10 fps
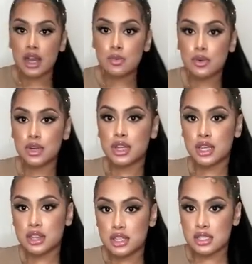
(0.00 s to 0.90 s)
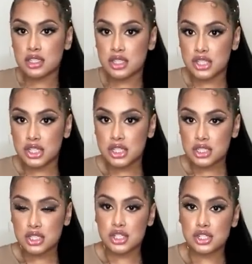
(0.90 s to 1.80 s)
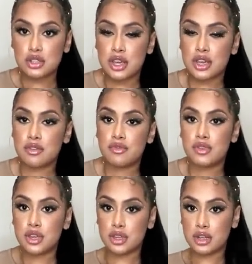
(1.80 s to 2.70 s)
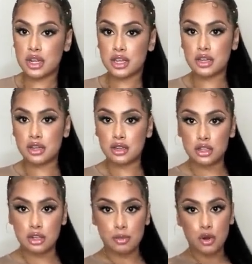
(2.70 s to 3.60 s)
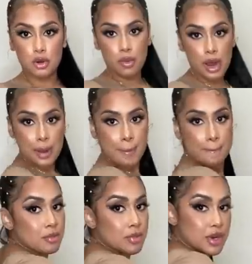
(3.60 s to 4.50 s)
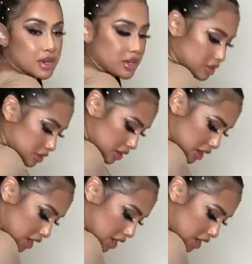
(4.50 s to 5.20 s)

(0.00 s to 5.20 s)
I would get these adjusted just so they can fit like a little more right, but it